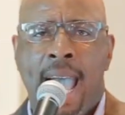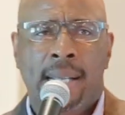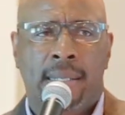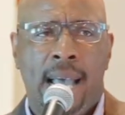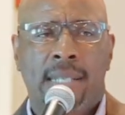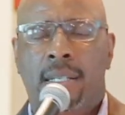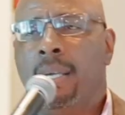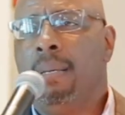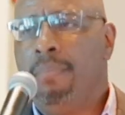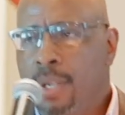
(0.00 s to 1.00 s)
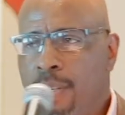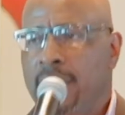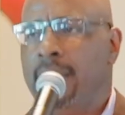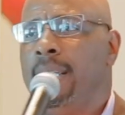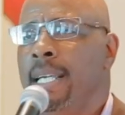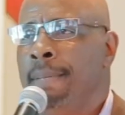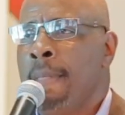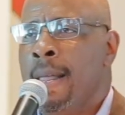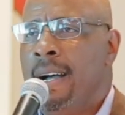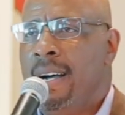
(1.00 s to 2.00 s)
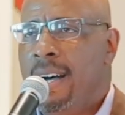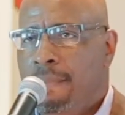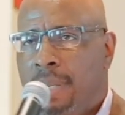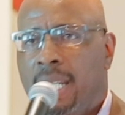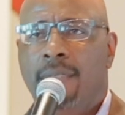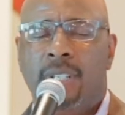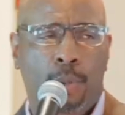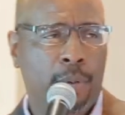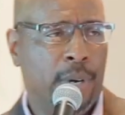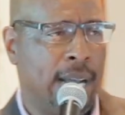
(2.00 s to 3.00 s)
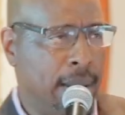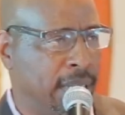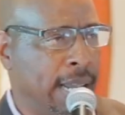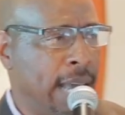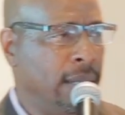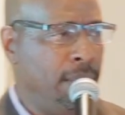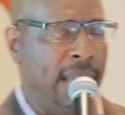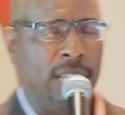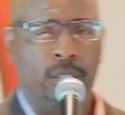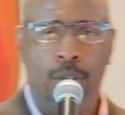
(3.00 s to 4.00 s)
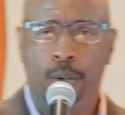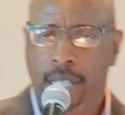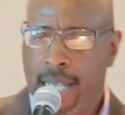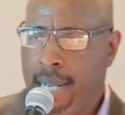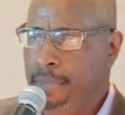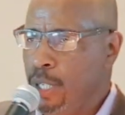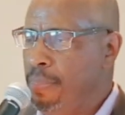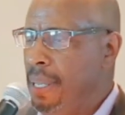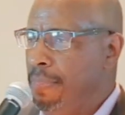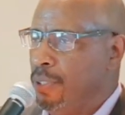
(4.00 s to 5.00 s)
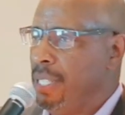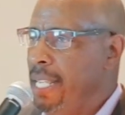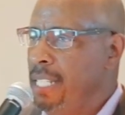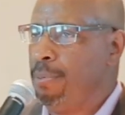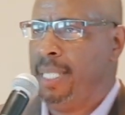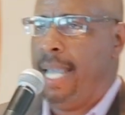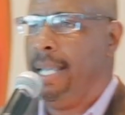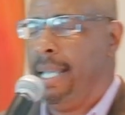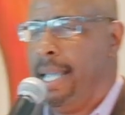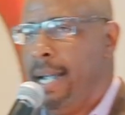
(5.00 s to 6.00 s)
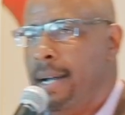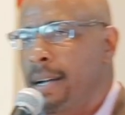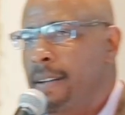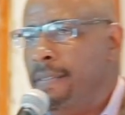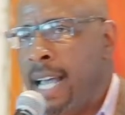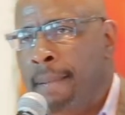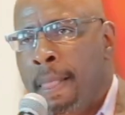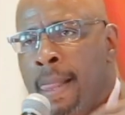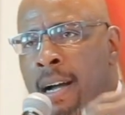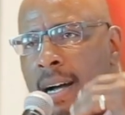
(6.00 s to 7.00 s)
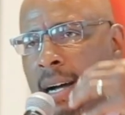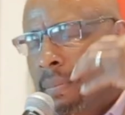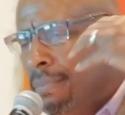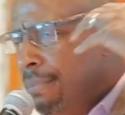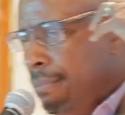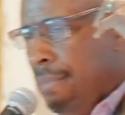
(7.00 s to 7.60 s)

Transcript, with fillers: as as a community uh, of believers, we would come together and make sure that you know people's needs were taken care of, that um,